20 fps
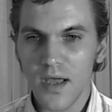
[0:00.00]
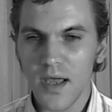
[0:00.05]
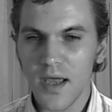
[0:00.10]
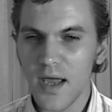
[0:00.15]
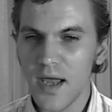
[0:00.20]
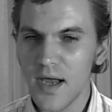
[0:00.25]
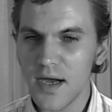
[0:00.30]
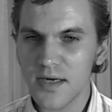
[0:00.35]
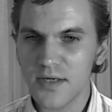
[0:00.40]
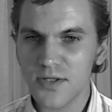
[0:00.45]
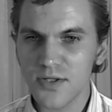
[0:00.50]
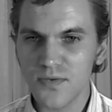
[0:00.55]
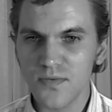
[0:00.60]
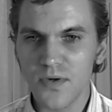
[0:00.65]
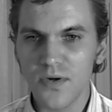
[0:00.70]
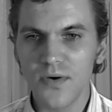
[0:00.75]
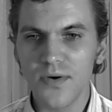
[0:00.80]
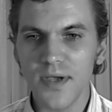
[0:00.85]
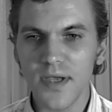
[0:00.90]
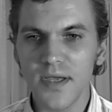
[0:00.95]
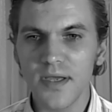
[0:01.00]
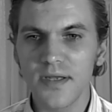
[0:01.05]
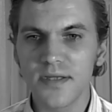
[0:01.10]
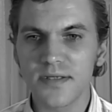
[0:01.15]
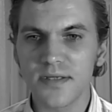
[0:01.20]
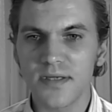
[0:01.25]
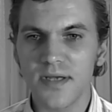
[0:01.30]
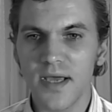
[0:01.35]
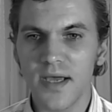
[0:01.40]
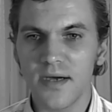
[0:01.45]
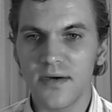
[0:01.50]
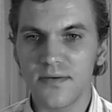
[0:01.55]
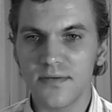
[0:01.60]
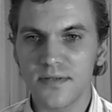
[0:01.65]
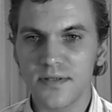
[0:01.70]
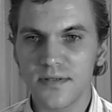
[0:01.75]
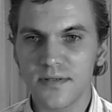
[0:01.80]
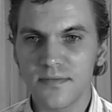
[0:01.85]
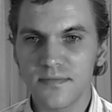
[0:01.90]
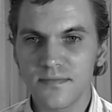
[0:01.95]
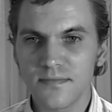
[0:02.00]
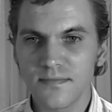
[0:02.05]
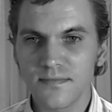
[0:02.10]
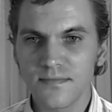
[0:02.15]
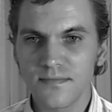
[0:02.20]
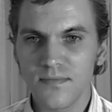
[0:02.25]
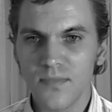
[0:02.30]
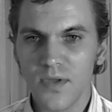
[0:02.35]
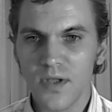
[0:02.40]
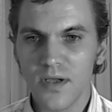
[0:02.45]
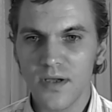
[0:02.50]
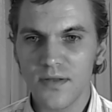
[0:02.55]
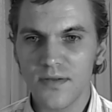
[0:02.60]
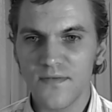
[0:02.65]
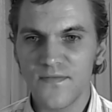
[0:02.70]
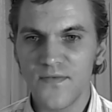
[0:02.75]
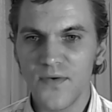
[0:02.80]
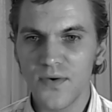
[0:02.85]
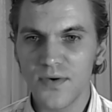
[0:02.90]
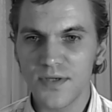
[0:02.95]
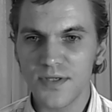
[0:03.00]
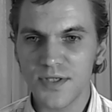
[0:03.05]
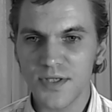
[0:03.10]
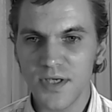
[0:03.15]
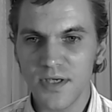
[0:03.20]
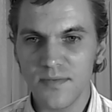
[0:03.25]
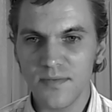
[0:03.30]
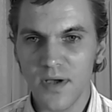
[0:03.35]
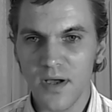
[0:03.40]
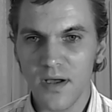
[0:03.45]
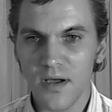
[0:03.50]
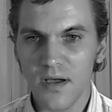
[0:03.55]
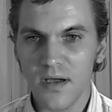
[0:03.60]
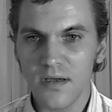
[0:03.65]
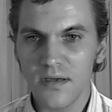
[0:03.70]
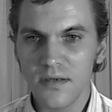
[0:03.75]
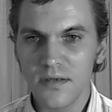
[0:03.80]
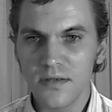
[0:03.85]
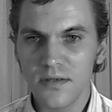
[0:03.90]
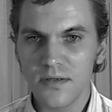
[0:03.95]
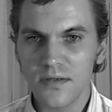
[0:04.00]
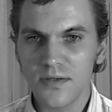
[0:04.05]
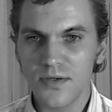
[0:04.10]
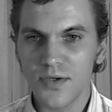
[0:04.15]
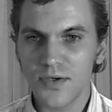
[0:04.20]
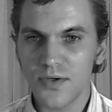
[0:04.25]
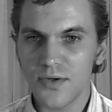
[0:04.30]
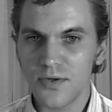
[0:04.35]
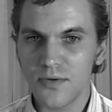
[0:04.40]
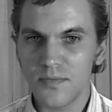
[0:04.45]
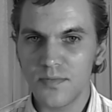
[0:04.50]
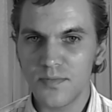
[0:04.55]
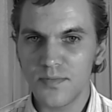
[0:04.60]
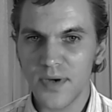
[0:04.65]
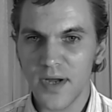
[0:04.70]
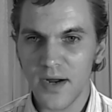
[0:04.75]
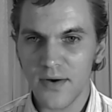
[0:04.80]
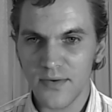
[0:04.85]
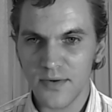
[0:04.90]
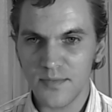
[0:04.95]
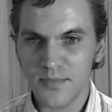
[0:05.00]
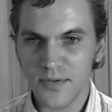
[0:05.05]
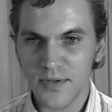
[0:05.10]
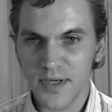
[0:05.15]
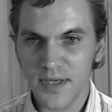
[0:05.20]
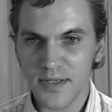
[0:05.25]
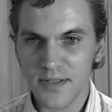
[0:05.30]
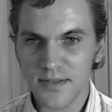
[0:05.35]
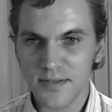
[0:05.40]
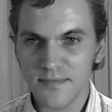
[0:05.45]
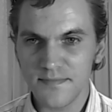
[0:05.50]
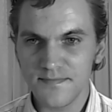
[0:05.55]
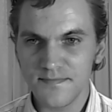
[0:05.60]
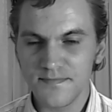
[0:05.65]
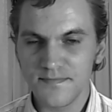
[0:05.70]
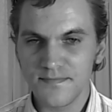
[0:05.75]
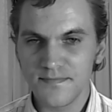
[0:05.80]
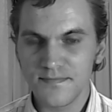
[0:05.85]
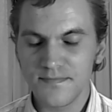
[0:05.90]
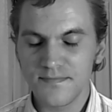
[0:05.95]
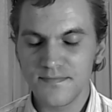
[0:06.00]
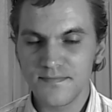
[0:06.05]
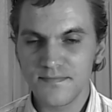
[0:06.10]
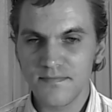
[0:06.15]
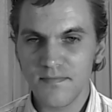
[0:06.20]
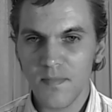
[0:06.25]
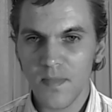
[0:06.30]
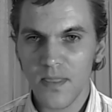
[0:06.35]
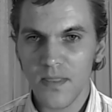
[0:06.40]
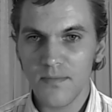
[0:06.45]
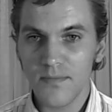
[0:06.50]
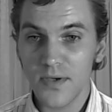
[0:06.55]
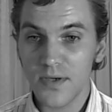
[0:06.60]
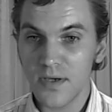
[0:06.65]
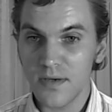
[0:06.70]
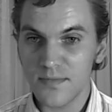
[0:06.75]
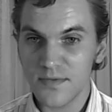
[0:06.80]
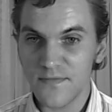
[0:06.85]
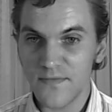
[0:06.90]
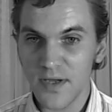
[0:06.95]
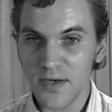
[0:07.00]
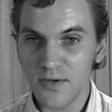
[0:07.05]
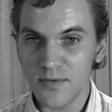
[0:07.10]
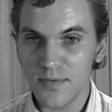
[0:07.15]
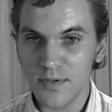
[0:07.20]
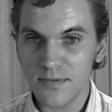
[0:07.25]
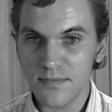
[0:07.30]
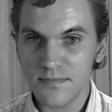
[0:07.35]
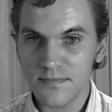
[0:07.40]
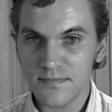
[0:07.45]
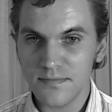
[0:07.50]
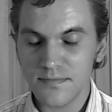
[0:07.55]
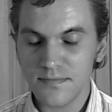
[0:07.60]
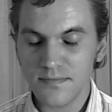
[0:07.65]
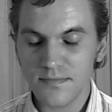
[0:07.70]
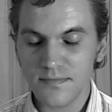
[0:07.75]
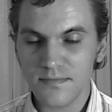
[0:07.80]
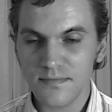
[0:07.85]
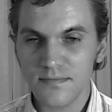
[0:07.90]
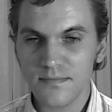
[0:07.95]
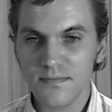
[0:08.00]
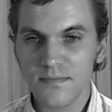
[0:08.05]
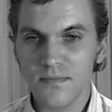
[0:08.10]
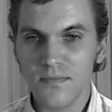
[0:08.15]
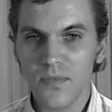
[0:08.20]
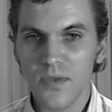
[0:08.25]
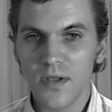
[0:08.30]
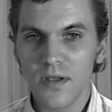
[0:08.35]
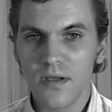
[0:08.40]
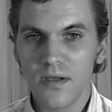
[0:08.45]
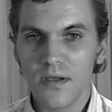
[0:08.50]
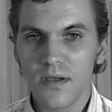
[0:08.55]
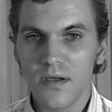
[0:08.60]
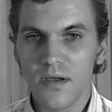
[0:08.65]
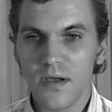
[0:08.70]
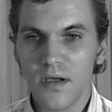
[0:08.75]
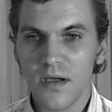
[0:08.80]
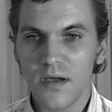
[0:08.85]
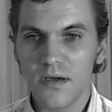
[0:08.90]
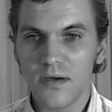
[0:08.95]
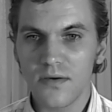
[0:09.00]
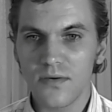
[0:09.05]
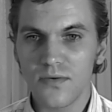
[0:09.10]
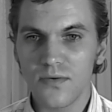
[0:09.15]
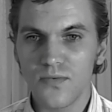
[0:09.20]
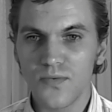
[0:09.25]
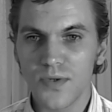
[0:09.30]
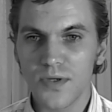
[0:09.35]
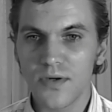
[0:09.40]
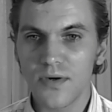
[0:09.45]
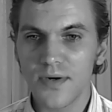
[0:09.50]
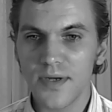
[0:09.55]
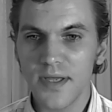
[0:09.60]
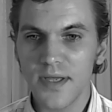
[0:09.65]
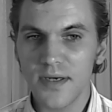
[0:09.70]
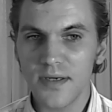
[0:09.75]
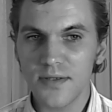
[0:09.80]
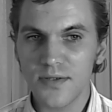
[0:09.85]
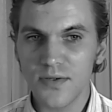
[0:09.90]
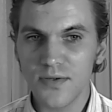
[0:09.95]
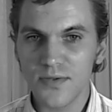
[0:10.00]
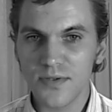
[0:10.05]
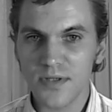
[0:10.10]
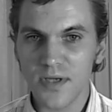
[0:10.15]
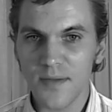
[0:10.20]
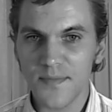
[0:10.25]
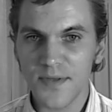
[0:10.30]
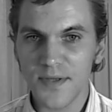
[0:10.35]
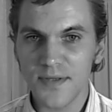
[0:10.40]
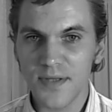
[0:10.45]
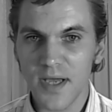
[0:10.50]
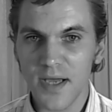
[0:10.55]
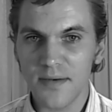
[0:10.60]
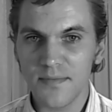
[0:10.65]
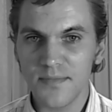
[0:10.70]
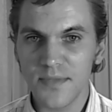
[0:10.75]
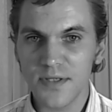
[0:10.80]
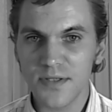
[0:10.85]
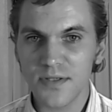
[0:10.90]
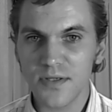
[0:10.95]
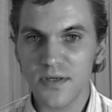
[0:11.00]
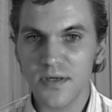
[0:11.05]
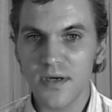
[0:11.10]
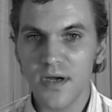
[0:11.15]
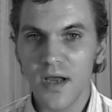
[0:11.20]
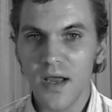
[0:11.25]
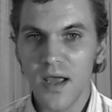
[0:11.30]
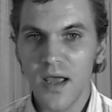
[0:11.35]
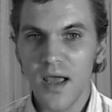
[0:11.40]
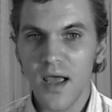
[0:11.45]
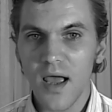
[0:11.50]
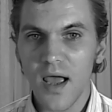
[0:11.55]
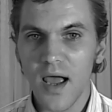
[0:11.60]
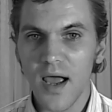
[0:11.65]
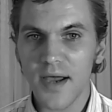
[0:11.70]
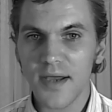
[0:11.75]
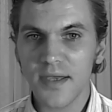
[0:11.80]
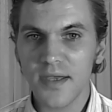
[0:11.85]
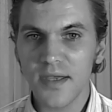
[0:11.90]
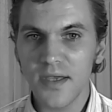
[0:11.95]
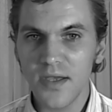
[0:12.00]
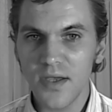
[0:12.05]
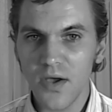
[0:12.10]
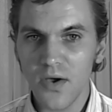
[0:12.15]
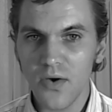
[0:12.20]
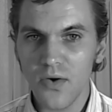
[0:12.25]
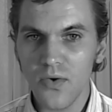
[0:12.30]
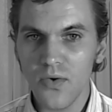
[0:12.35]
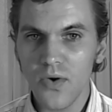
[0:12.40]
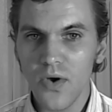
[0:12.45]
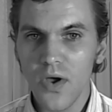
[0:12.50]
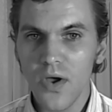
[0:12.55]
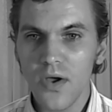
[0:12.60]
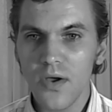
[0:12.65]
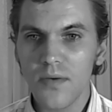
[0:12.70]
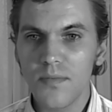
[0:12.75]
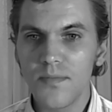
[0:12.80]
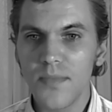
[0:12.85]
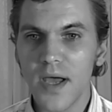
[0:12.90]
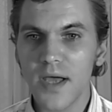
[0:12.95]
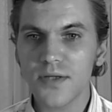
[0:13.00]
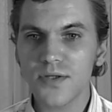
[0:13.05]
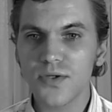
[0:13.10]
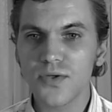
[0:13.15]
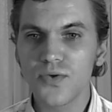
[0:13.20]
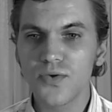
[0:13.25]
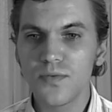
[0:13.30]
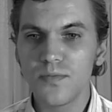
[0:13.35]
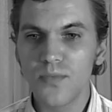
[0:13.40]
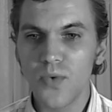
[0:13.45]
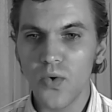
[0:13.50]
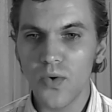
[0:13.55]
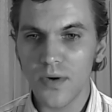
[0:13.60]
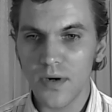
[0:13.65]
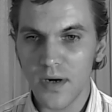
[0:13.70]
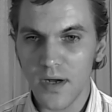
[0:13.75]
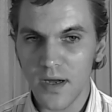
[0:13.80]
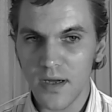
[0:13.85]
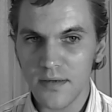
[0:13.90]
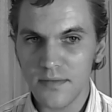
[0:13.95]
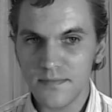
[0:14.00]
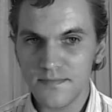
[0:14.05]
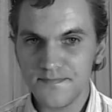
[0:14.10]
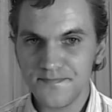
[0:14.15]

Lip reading: actual ins and outs of the Fukushima nuclear power plant becomes available. Now, we're going to get into something that Mr. Akio Matsumura,